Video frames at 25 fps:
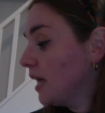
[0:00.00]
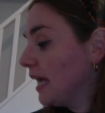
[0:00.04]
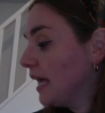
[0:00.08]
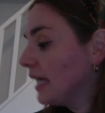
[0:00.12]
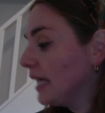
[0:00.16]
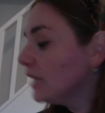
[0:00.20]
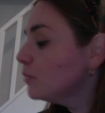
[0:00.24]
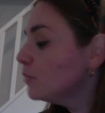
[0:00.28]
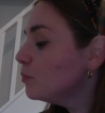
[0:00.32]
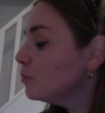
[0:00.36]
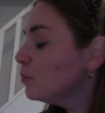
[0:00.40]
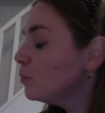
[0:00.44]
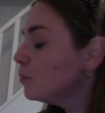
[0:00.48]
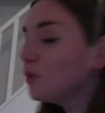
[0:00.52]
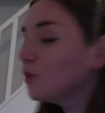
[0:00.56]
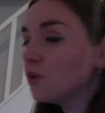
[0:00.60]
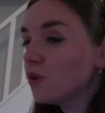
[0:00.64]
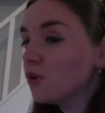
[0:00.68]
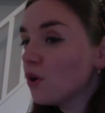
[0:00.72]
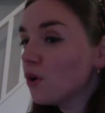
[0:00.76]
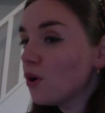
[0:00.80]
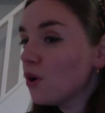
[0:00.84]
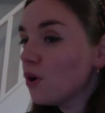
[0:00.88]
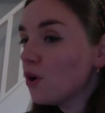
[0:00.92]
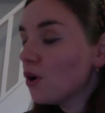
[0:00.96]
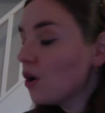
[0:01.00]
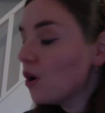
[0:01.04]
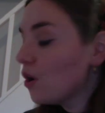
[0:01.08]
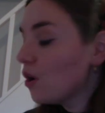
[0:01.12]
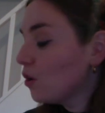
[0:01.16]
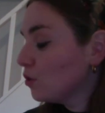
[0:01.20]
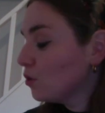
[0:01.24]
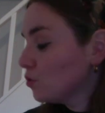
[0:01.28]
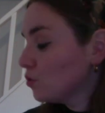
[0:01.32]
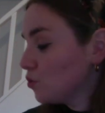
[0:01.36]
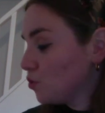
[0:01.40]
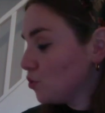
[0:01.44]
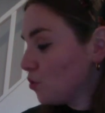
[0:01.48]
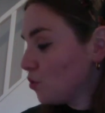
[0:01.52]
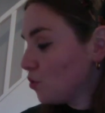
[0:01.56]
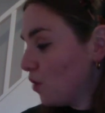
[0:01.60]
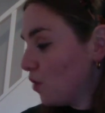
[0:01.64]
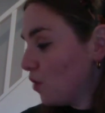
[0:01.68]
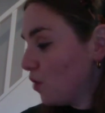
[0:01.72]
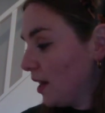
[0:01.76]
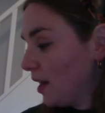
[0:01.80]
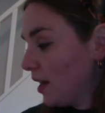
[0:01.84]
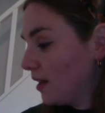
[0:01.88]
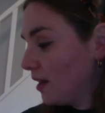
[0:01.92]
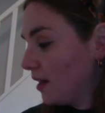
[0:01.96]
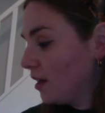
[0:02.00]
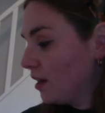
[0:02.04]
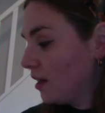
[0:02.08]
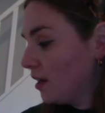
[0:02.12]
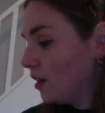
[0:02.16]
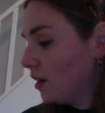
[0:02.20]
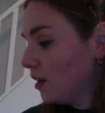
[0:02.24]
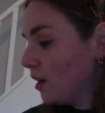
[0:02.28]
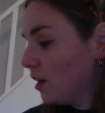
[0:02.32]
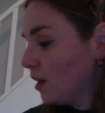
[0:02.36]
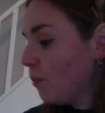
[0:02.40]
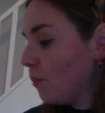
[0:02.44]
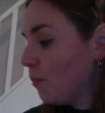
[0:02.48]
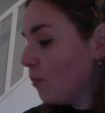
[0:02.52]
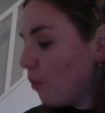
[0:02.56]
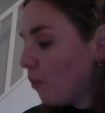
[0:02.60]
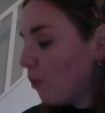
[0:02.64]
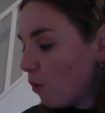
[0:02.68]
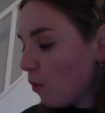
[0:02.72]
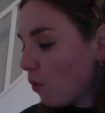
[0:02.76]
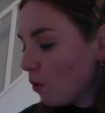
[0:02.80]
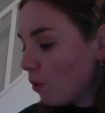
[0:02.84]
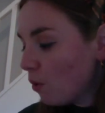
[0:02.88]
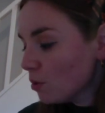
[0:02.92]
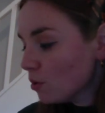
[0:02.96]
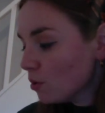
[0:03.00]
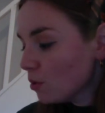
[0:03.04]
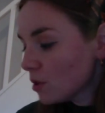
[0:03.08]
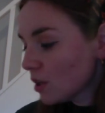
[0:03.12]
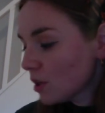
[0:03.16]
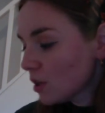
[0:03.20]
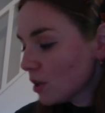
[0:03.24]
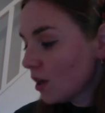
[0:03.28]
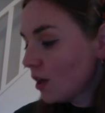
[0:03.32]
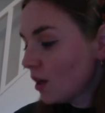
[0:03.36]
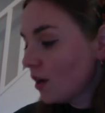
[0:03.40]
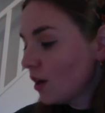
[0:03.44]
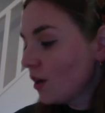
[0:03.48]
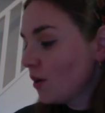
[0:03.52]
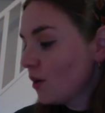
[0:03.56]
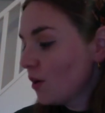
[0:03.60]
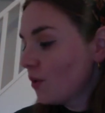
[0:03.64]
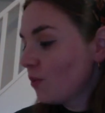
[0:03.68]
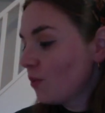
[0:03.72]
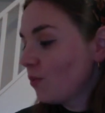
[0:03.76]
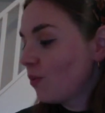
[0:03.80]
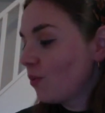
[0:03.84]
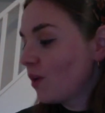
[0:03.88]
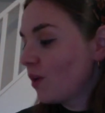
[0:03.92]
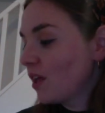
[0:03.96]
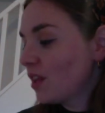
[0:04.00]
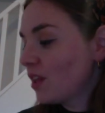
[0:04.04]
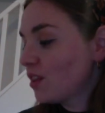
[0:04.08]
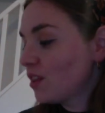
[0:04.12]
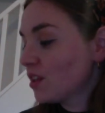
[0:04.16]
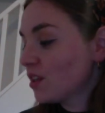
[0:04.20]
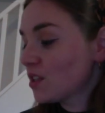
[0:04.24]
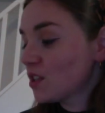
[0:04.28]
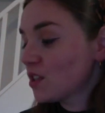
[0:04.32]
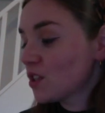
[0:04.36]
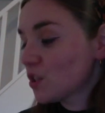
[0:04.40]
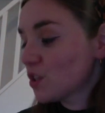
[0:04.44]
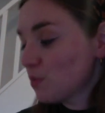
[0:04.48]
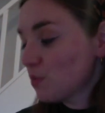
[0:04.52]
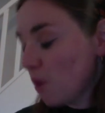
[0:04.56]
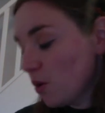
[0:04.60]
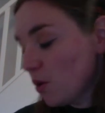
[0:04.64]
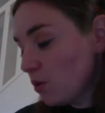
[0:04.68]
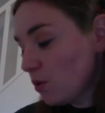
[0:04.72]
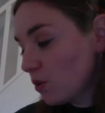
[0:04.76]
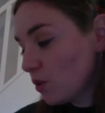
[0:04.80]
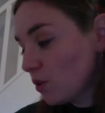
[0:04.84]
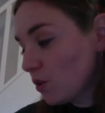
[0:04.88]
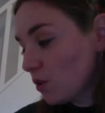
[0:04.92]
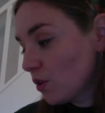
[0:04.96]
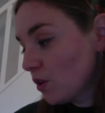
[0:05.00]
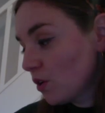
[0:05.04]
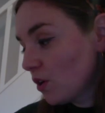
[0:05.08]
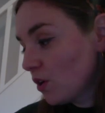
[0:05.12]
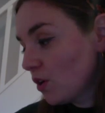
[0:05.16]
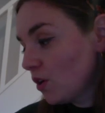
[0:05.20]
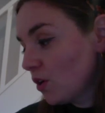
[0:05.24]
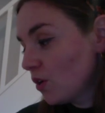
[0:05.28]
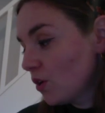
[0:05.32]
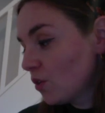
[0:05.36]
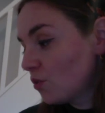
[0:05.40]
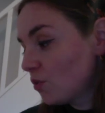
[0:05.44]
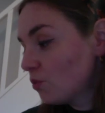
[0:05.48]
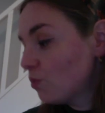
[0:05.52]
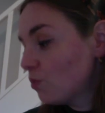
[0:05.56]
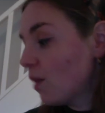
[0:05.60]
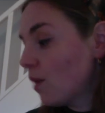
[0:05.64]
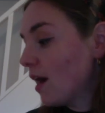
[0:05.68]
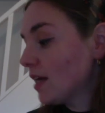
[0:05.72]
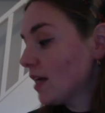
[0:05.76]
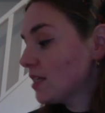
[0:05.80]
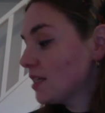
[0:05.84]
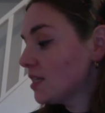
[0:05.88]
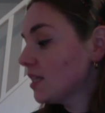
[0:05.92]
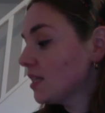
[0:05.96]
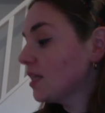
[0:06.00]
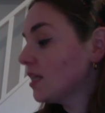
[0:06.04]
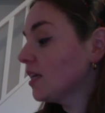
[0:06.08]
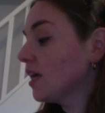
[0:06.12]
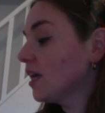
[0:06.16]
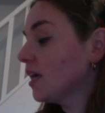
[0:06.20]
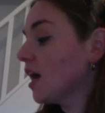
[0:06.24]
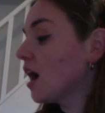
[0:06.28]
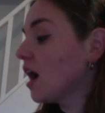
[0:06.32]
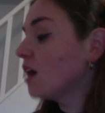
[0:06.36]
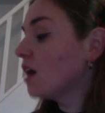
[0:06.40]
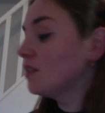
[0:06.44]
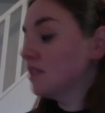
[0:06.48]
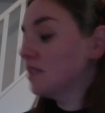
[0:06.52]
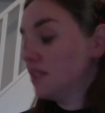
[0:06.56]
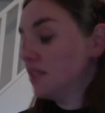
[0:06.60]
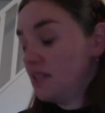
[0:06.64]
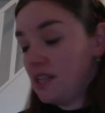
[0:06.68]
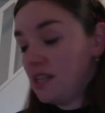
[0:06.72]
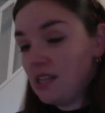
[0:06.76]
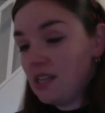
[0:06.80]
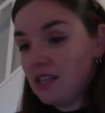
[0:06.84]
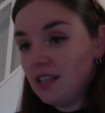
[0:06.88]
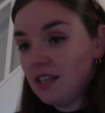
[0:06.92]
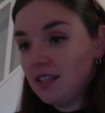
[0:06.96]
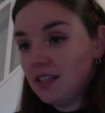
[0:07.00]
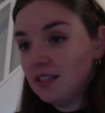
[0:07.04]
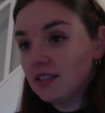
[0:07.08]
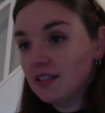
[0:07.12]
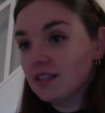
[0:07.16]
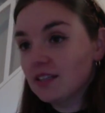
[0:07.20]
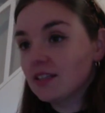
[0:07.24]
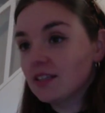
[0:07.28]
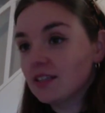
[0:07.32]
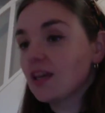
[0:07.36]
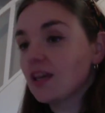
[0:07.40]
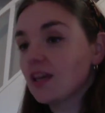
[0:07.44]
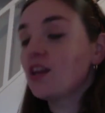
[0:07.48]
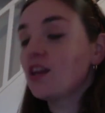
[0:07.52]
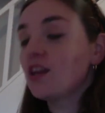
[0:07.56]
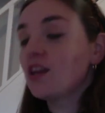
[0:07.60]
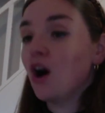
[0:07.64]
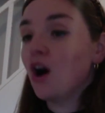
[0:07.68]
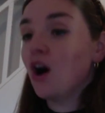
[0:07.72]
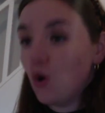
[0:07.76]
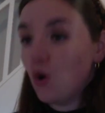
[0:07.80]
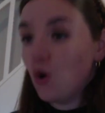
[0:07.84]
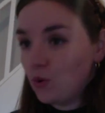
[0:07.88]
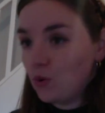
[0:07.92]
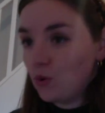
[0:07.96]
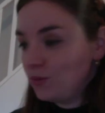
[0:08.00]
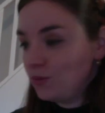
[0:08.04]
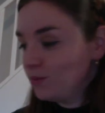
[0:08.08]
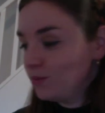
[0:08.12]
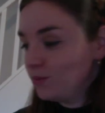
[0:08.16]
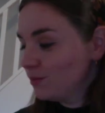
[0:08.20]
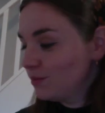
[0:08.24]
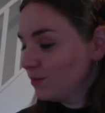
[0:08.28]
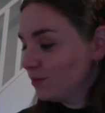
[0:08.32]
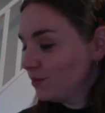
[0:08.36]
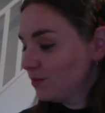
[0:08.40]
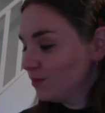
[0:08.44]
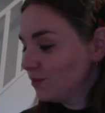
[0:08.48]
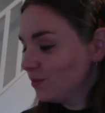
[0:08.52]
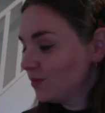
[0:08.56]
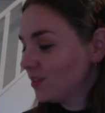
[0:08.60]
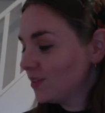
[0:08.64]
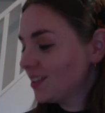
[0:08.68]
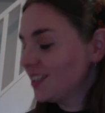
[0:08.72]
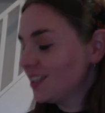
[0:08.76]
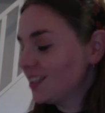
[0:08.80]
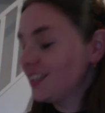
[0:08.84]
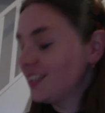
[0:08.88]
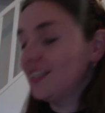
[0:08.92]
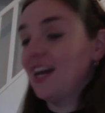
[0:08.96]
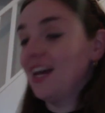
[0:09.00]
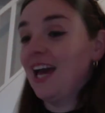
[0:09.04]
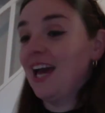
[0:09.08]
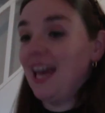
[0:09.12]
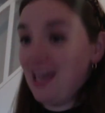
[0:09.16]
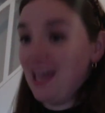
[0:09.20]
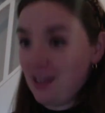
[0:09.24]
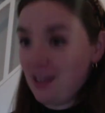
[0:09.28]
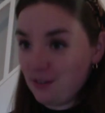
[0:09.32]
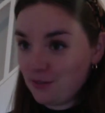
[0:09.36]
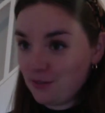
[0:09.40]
in pure joy, poured with smoke, writing a T an O, an F.